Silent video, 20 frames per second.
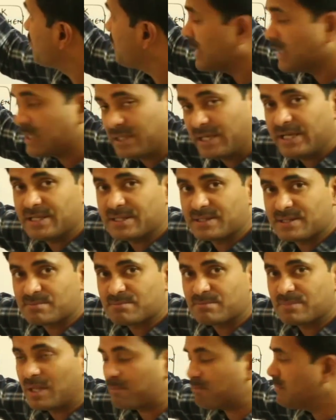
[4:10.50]

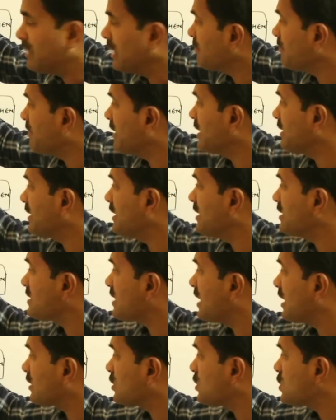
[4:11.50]
platelets. The blood
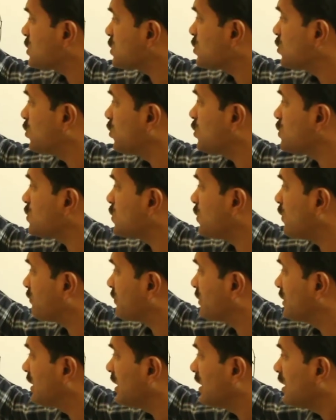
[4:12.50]
platelets are the source
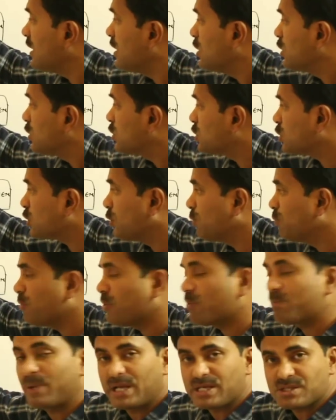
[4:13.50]
of the
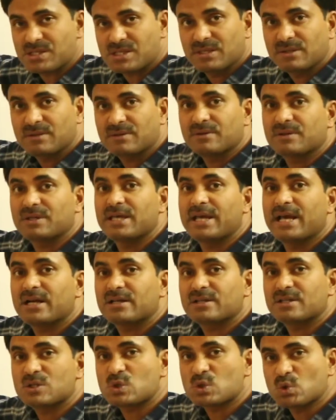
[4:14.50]
thromboplastin. They
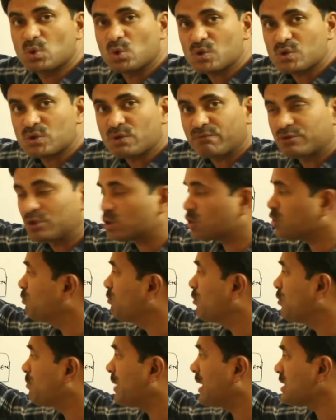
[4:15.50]
are the source of the
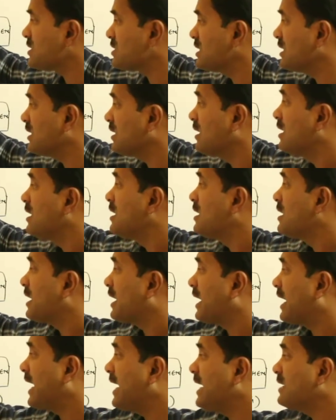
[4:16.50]
thromboplastin,
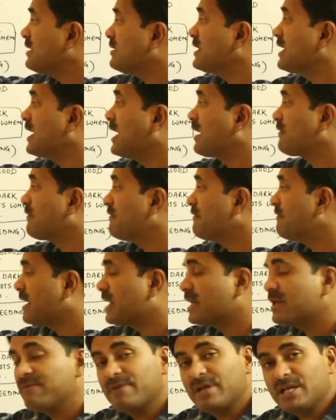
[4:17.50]
and they are
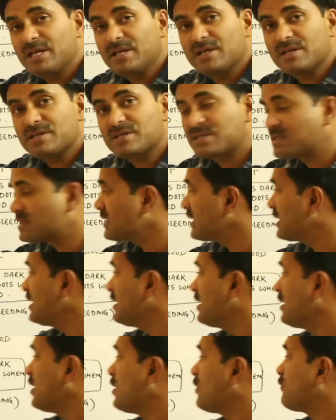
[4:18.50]
very, very
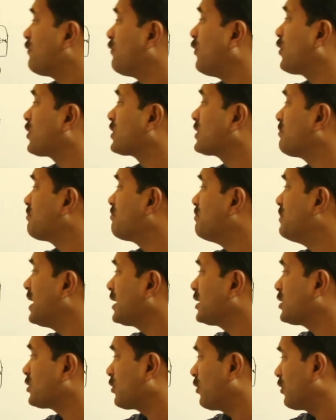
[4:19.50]
necessary for the
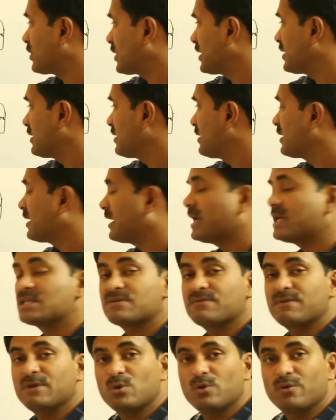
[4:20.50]
blood clotting.
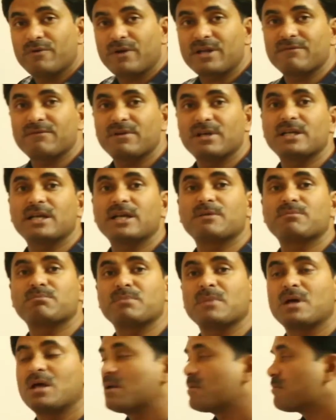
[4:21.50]
As we know very well that
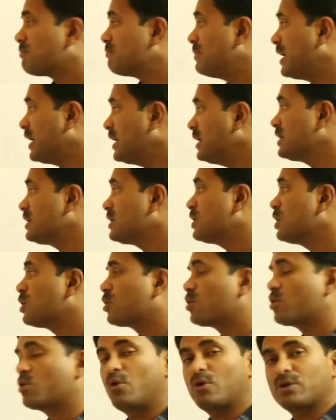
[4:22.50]
blood
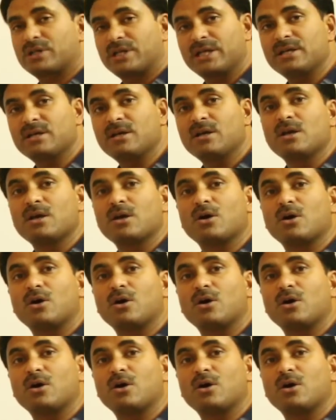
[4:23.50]
clotting